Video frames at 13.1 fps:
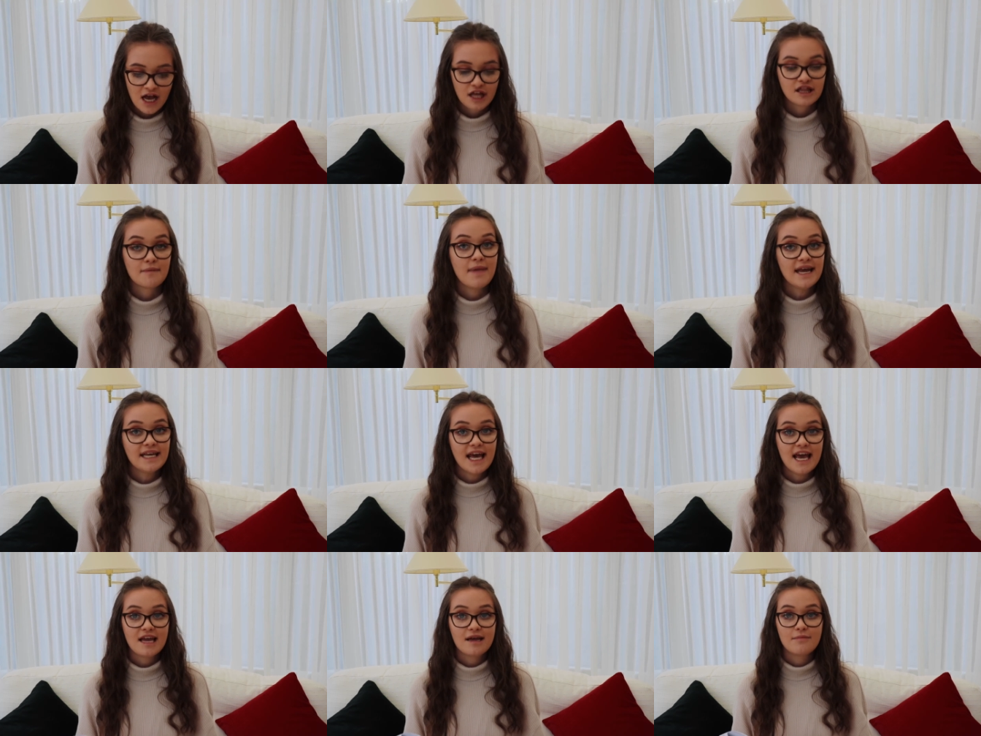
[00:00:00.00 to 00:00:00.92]
The main
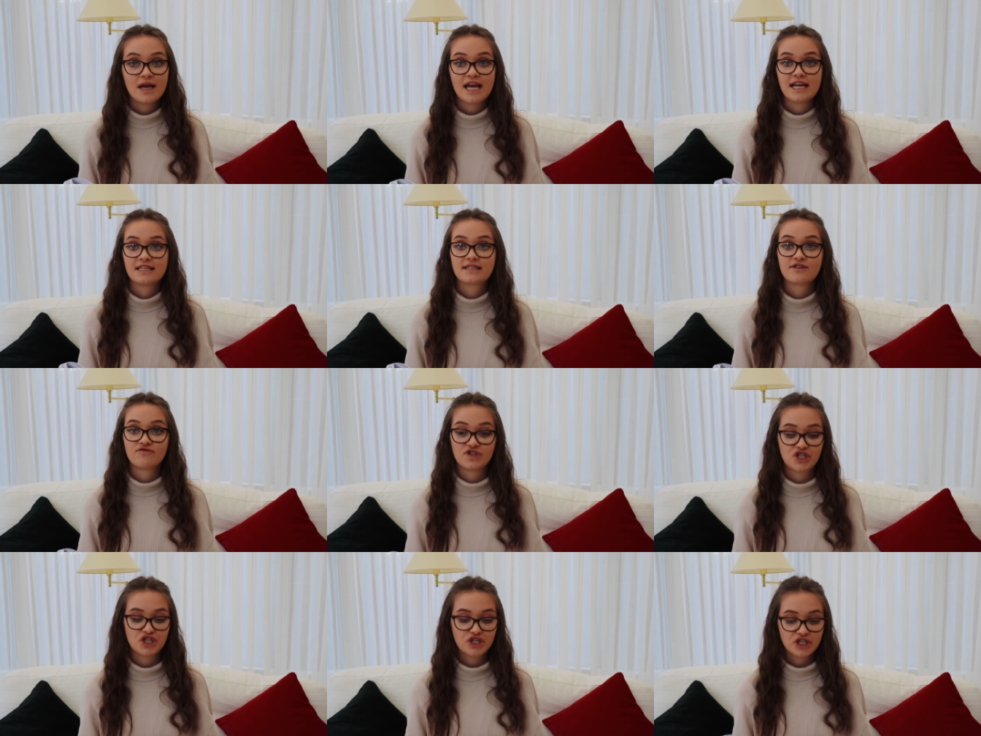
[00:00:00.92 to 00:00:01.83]
aim is to
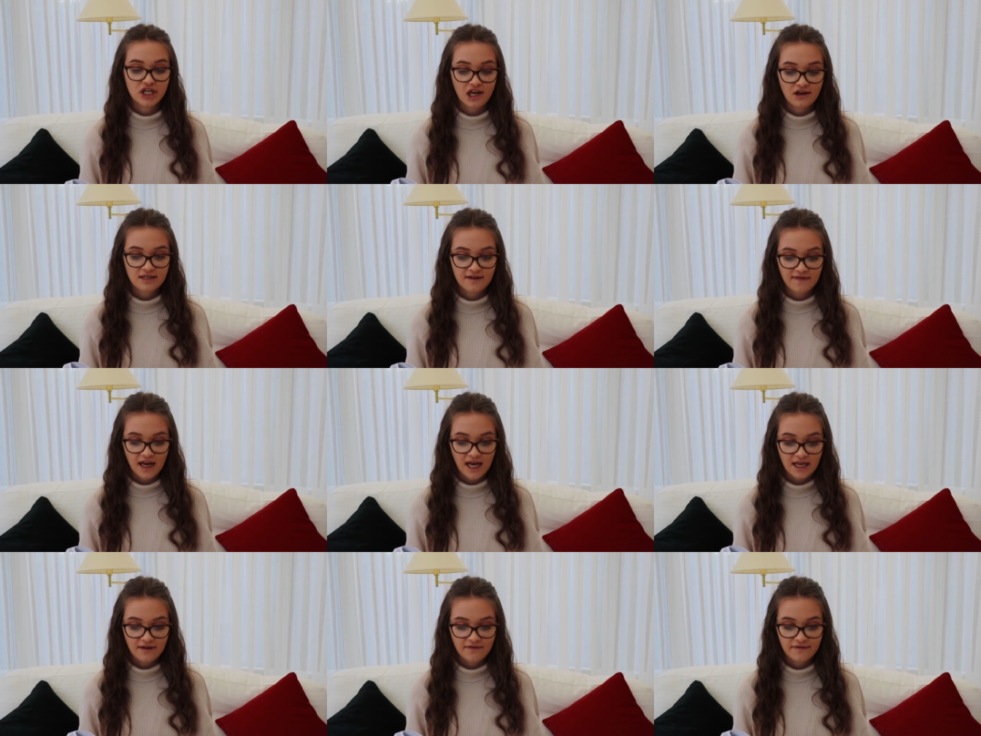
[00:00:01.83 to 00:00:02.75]
reduce the loss of
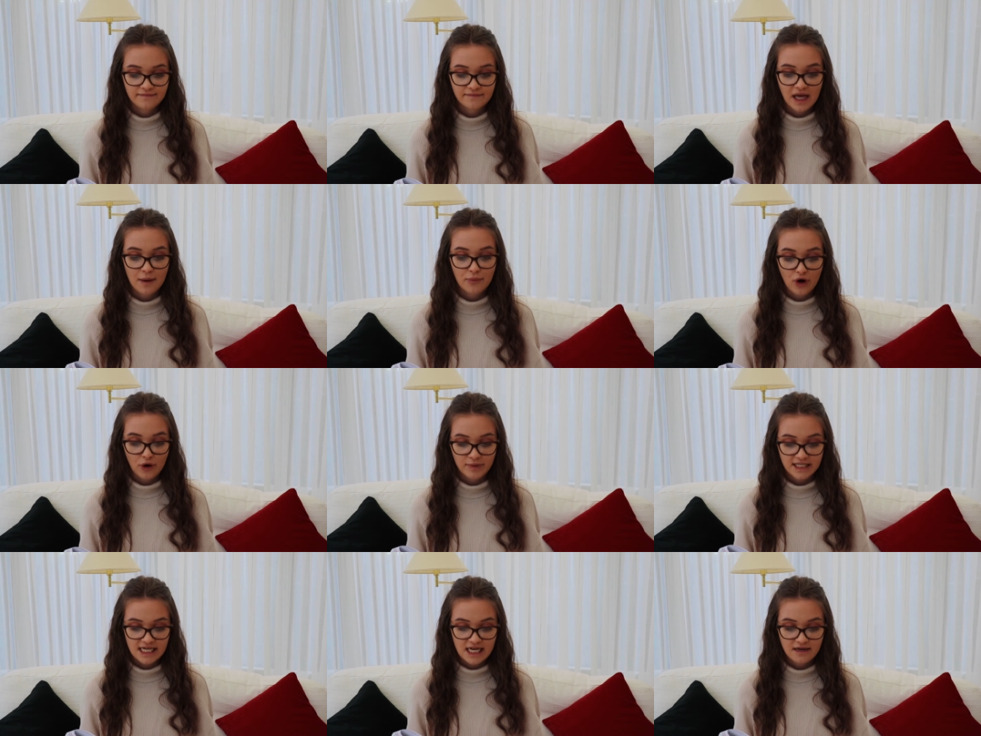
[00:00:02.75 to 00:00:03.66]
life and
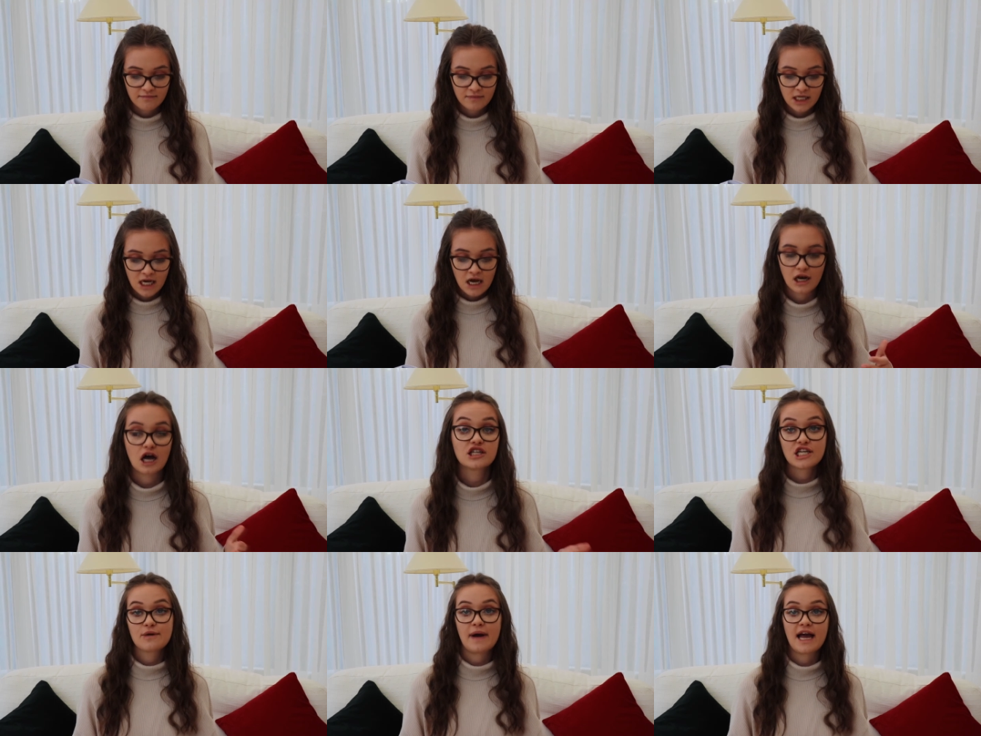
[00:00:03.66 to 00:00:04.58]
property
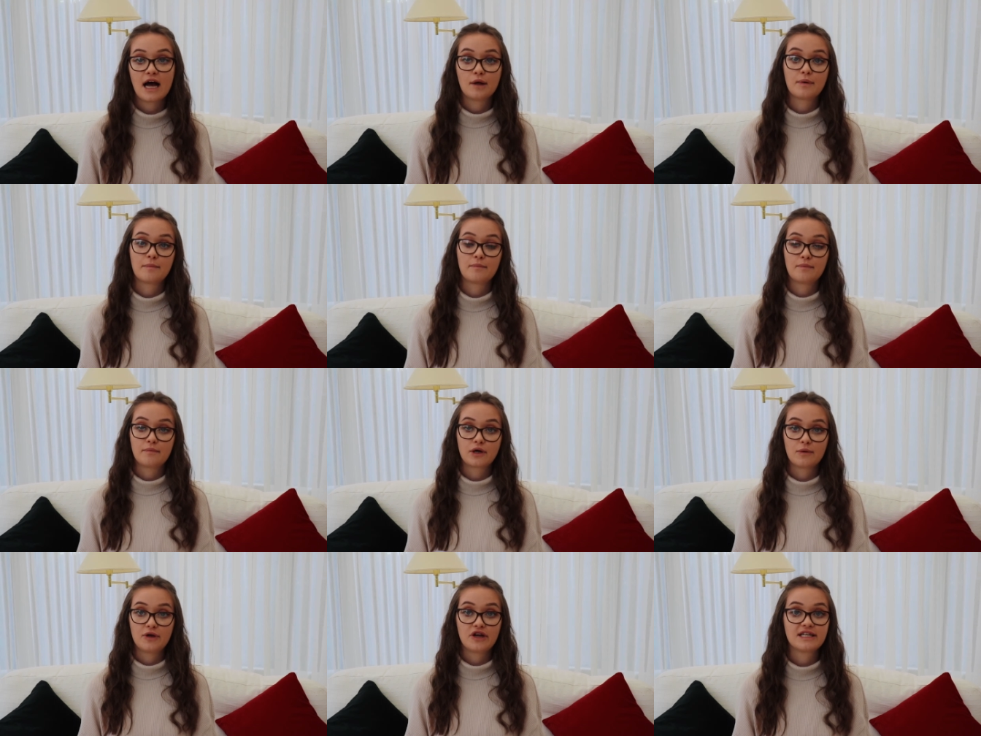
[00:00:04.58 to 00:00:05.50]
largely by helping
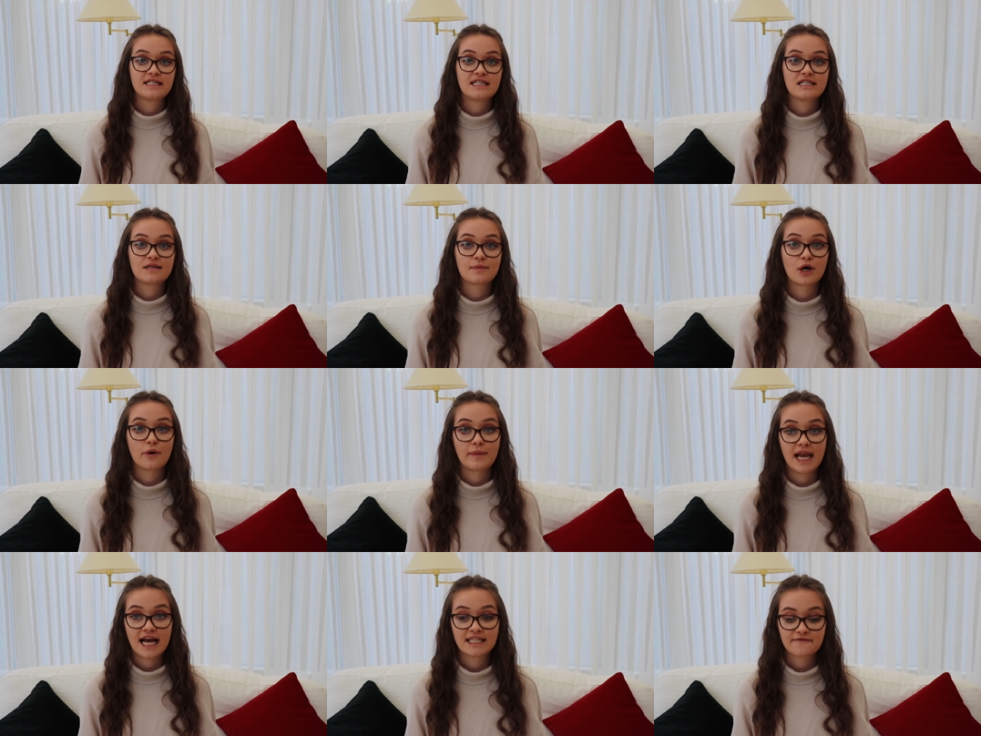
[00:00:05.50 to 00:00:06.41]
communities to become
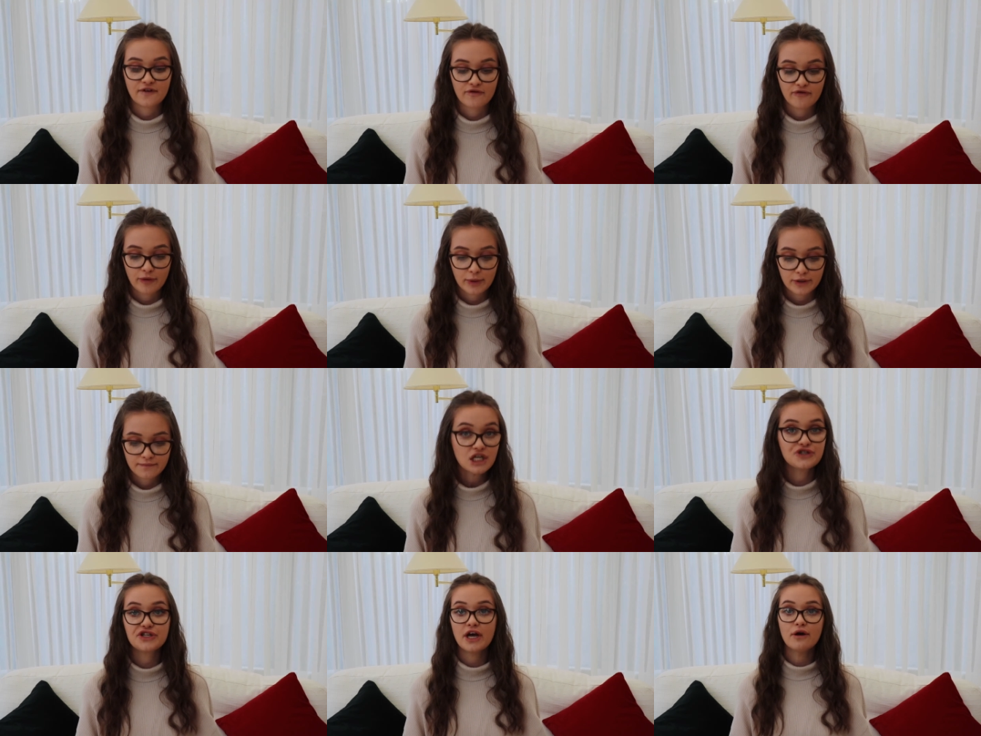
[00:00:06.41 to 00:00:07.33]
less vulnerable.
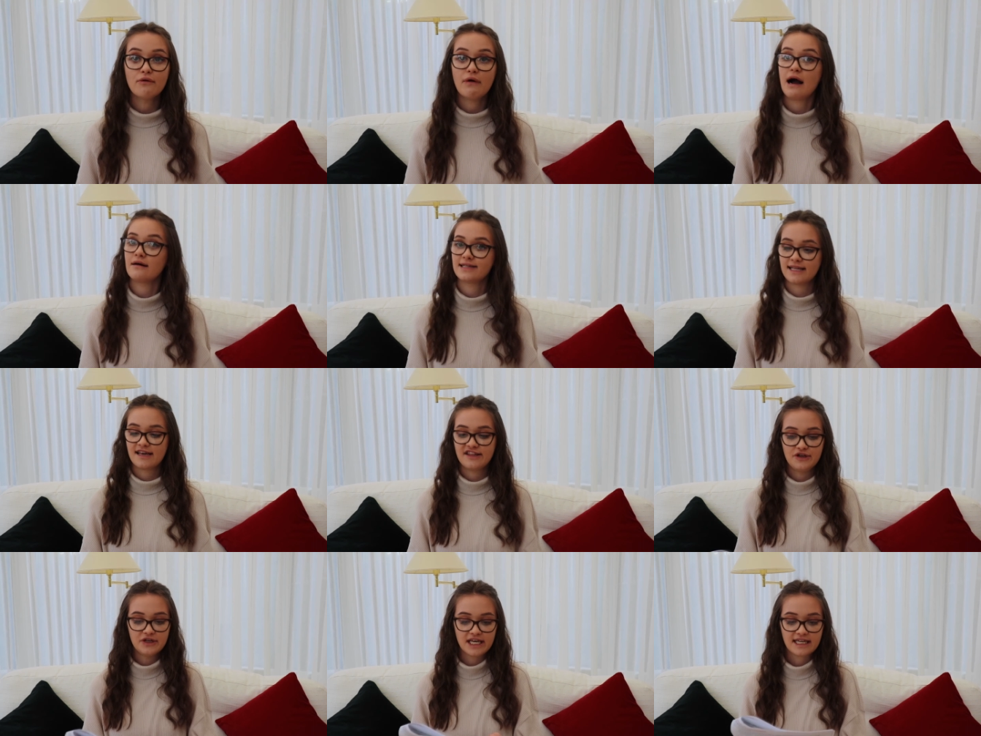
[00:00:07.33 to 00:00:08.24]
So how do they
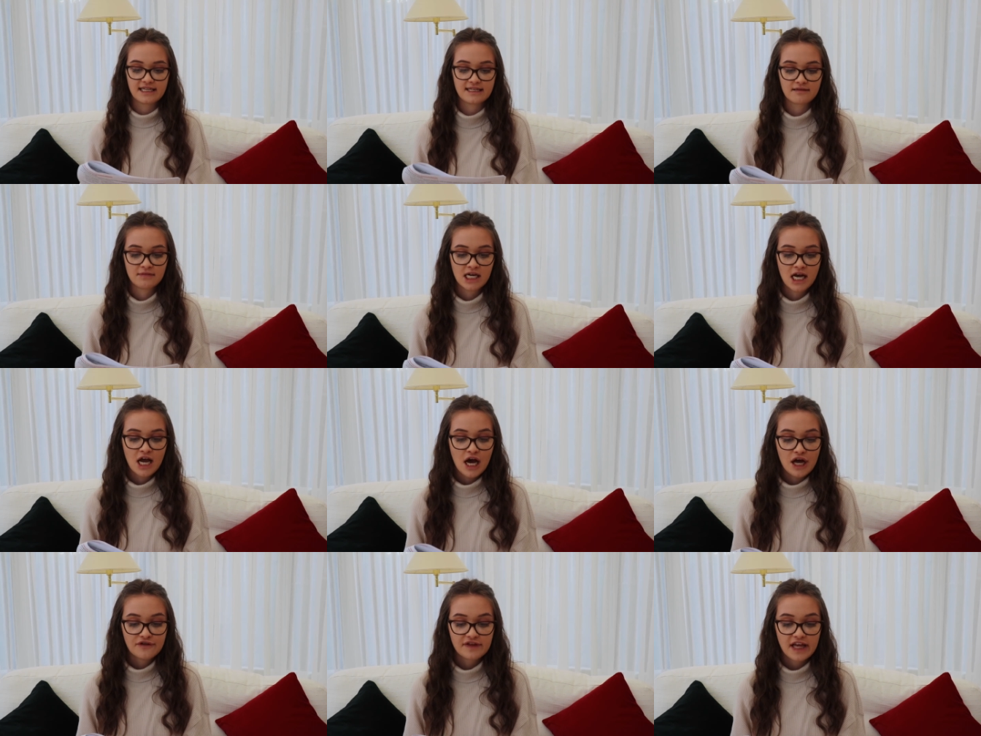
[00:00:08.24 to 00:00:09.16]
do this?
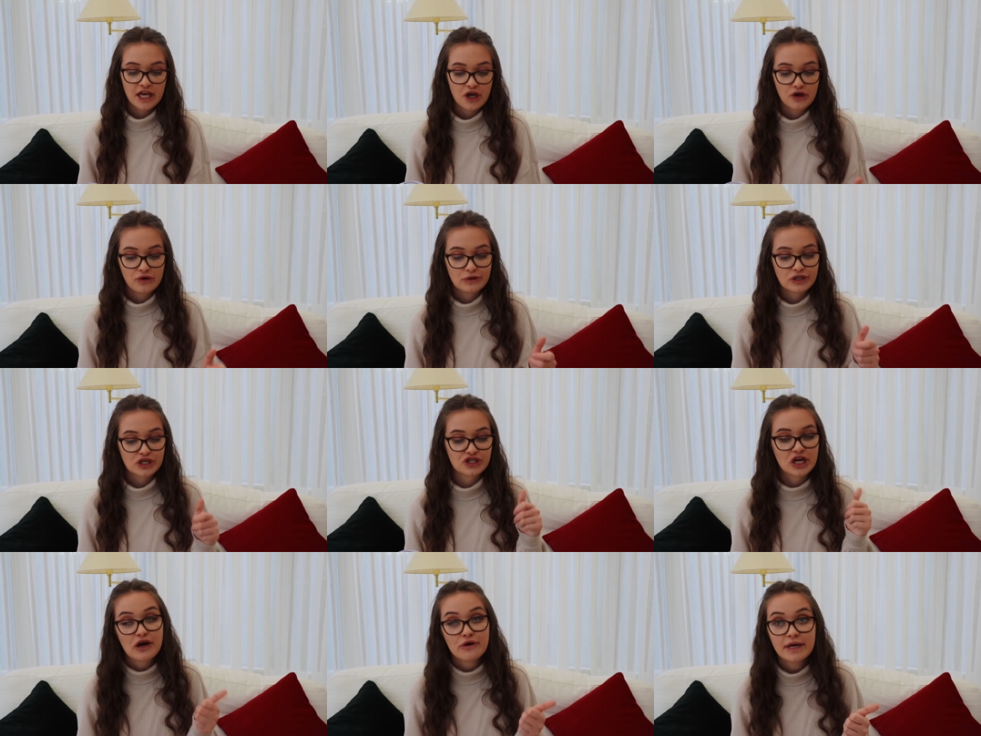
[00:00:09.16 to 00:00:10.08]
They use
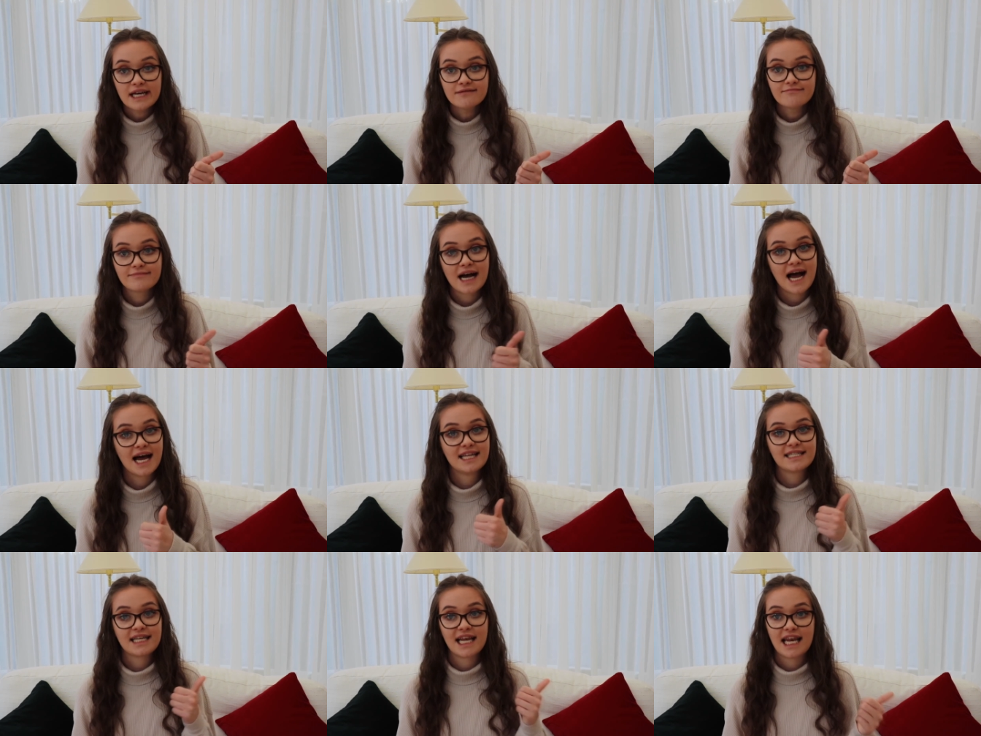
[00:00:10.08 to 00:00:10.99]
zoning
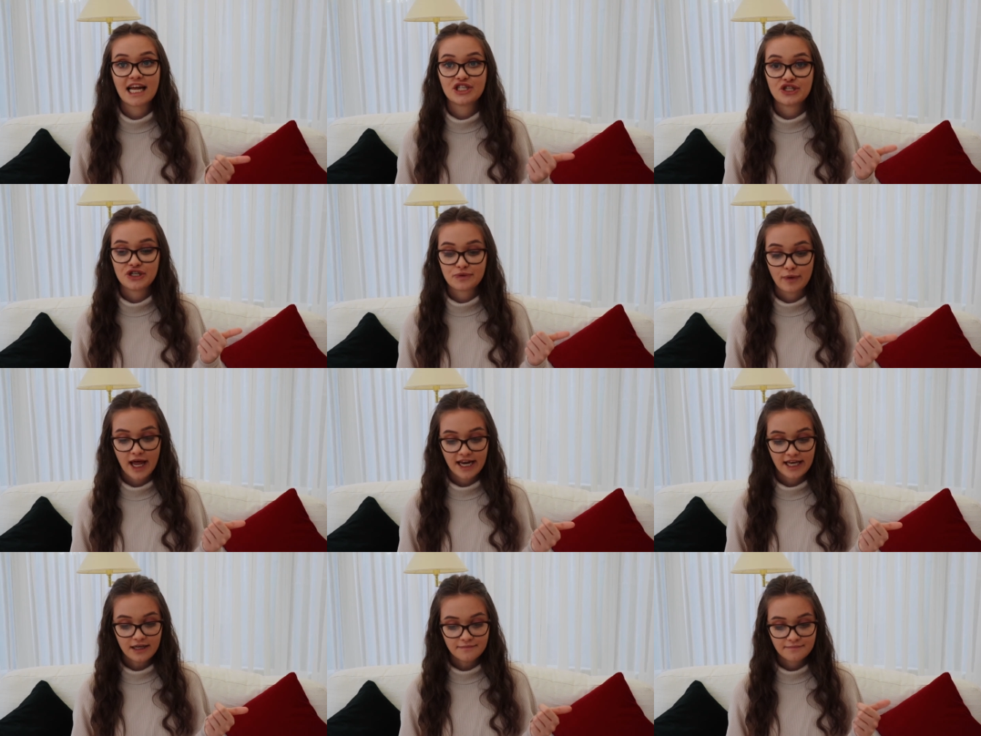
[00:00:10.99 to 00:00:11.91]
and land use
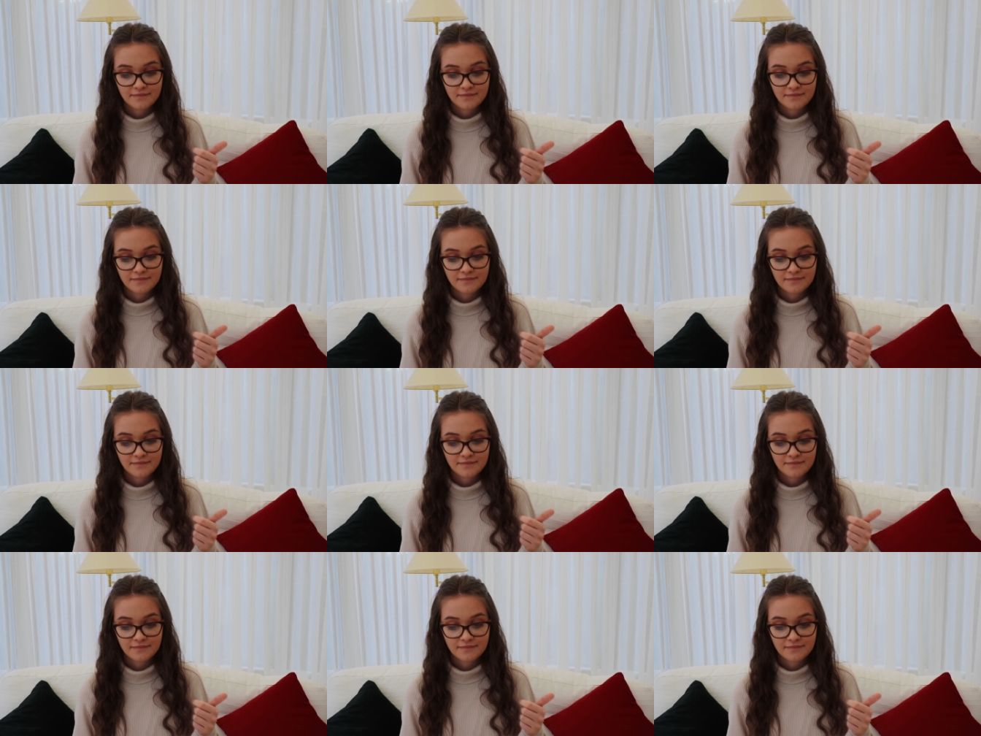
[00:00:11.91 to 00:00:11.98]
planning.